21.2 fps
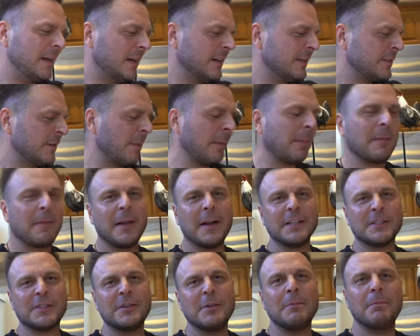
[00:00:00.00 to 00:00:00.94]
Some people think
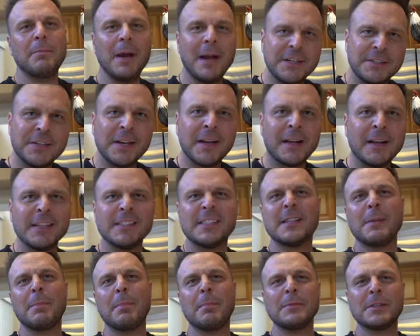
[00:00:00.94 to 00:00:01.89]
it's too basic, and then
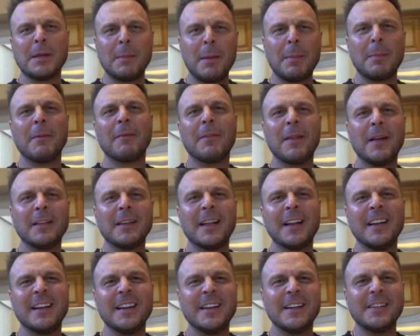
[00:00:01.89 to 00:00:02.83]
some people think that
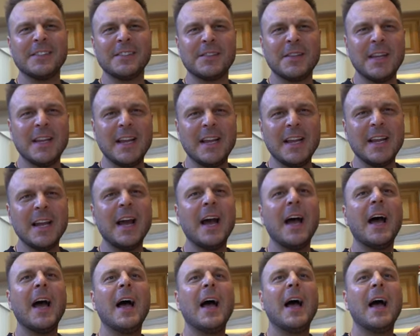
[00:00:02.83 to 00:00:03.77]
it is the
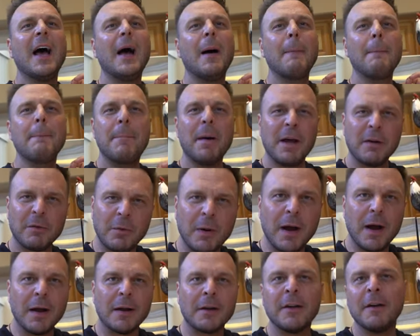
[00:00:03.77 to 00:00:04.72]

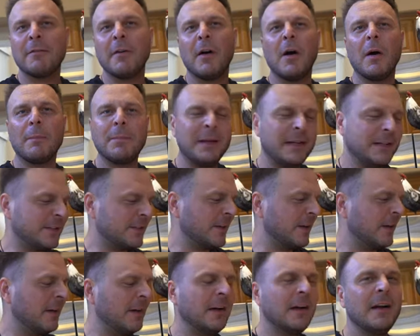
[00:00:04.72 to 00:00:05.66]
bedrock of all
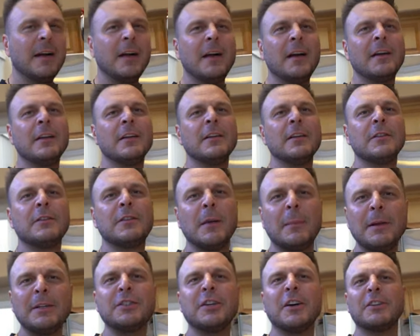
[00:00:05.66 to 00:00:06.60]
pizza to
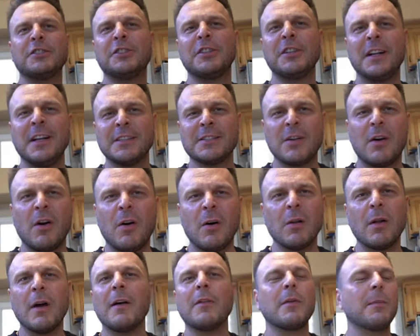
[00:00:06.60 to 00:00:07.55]
be judged against
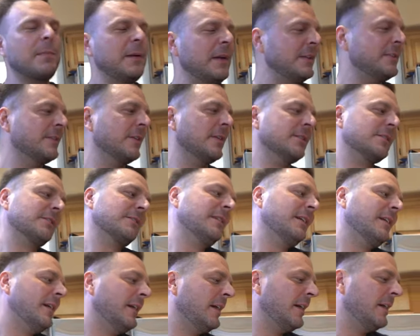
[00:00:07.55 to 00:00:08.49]
all other pizzas.
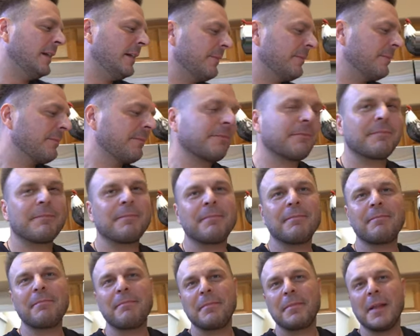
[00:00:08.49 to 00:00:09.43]

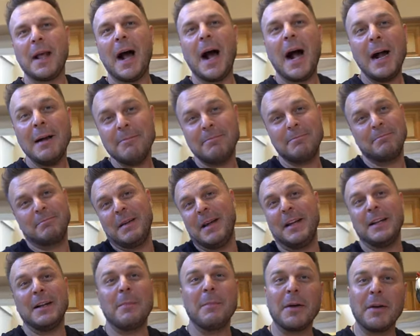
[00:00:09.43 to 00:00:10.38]
I'm
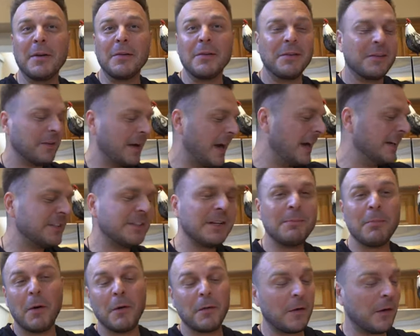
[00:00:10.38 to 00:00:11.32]
in the middle. I see
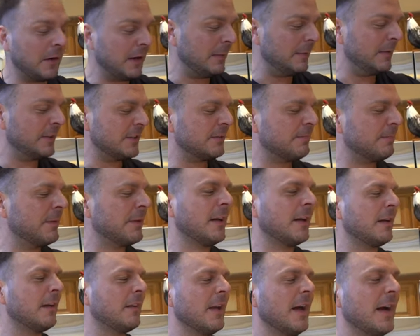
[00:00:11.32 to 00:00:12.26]
both arguments, but
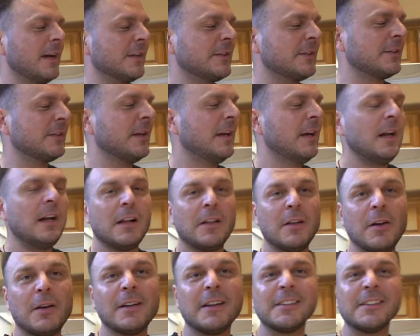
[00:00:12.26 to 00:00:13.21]
nonetheless, look at